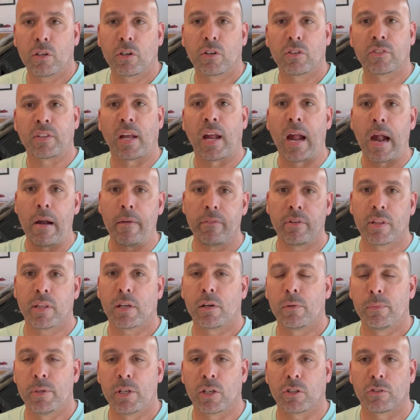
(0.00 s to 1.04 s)
because everything
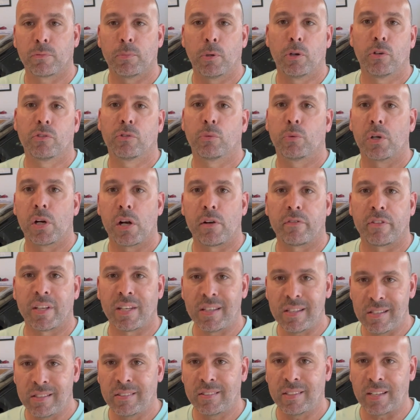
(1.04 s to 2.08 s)
will be exposed and we'll have
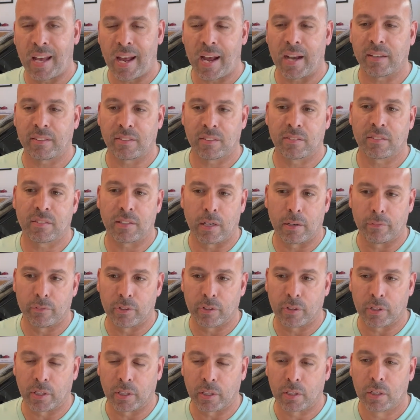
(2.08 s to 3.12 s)
easy access to
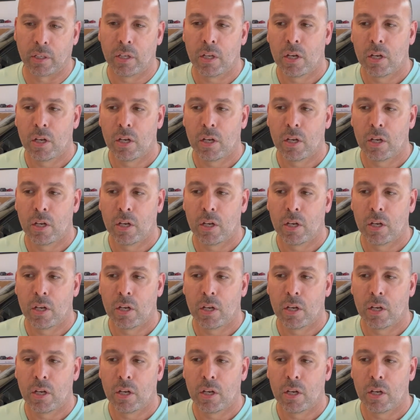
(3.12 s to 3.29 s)
everything